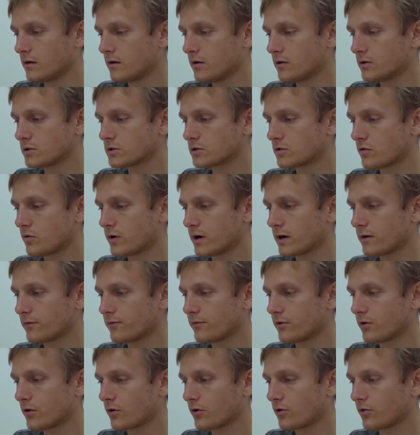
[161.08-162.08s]
A square
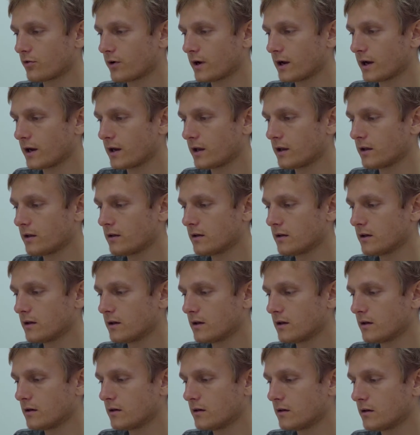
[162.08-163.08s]
for gray.
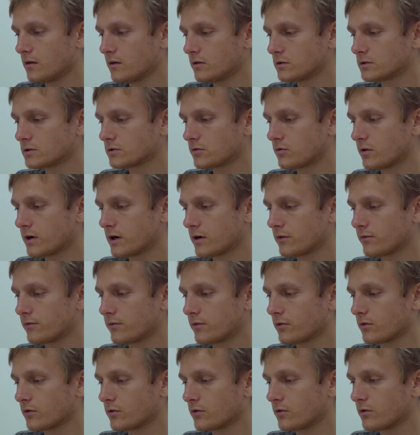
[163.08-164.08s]
A square
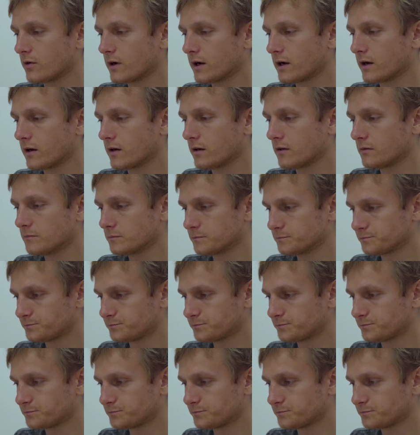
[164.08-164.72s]
for gray.